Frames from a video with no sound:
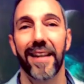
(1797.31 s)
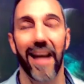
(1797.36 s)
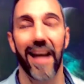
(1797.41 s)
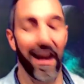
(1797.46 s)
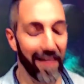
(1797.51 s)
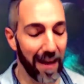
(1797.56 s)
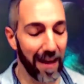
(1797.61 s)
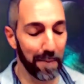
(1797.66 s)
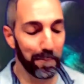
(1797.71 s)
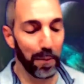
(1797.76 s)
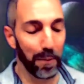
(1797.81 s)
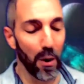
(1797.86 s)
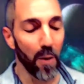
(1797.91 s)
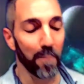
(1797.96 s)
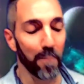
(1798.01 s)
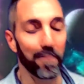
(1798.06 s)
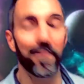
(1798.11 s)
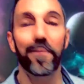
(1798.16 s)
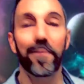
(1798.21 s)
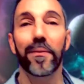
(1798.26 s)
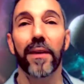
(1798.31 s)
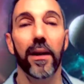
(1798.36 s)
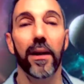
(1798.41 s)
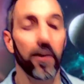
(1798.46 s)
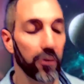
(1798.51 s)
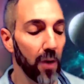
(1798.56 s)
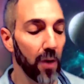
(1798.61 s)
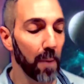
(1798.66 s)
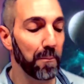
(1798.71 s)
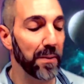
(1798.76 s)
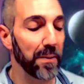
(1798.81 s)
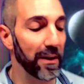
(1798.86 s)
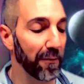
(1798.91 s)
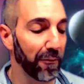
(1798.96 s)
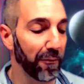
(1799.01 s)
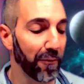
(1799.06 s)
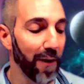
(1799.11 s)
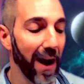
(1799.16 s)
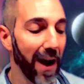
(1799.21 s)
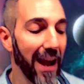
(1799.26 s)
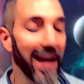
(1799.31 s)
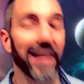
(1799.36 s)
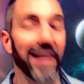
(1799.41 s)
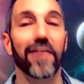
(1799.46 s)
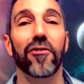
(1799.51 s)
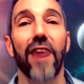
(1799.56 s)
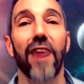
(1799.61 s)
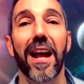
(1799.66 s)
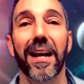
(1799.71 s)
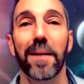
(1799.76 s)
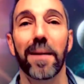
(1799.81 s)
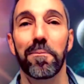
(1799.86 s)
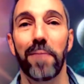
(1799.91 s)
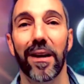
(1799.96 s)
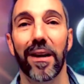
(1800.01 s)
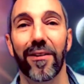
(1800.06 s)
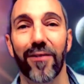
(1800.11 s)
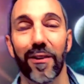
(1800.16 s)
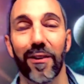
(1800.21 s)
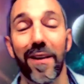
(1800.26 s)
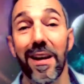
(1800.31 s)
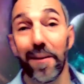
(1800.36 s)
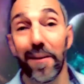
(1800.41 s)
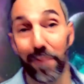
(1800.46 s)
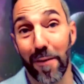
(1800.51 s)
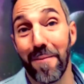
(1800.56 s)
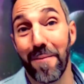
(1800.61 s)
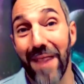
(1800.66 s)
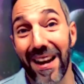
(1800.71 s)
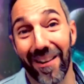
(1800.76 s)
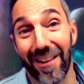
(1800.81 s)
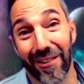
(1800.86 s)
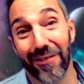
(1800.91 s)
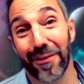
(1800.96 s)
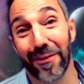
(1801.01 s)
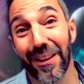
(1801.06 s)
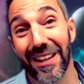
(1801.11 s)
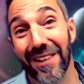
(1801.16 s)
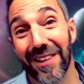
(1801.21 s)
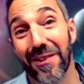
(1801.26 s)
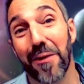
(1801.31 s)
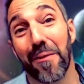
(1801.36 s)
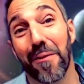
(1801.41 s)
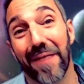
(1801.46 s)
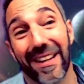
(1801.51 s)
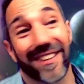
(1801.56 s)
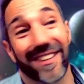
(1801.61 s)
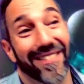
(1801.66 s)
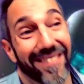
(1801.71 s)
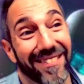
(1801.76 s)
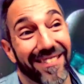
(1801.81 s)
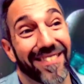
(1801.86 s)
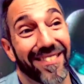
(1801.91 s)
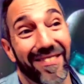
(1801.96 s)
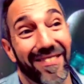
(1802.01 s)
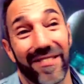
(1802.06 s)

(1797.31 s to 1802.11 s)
And then boom, don't be afraid, Jacob, my servant. For me, it was really cool because